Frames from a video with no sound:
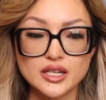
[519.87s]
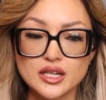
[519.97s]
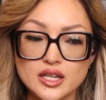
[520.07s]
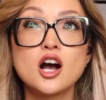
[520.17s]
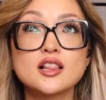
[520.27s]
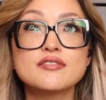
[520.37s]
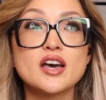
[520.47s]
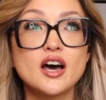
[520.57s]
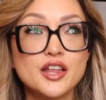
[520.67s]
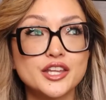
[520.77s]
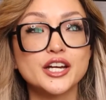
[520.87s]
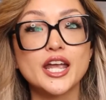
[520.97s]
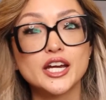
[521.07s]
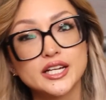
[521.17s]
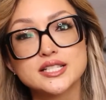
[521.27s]
And all of the other
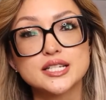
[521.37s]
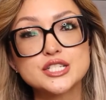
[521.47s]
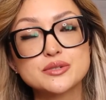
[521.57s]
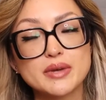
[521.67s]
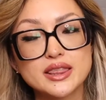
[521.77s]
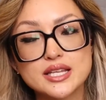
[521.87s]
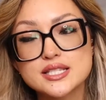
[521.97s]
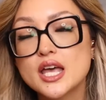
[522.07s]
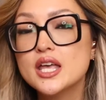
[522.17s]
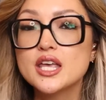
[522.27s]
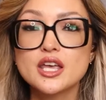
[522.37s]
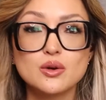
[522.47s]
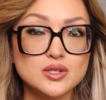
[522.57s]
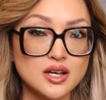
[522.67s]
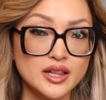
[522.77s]
hair extension methods,
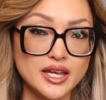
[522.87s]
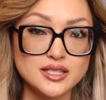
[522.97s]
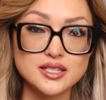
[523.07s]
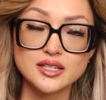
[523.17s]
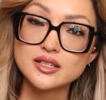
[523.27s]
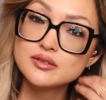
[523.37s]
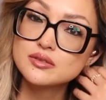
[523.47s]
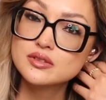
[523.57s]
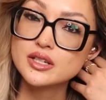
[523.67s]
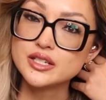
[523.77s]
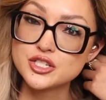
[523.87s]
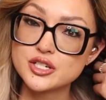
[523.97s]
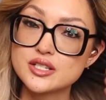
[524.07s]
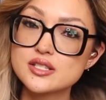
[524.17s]
it was all 18 inches.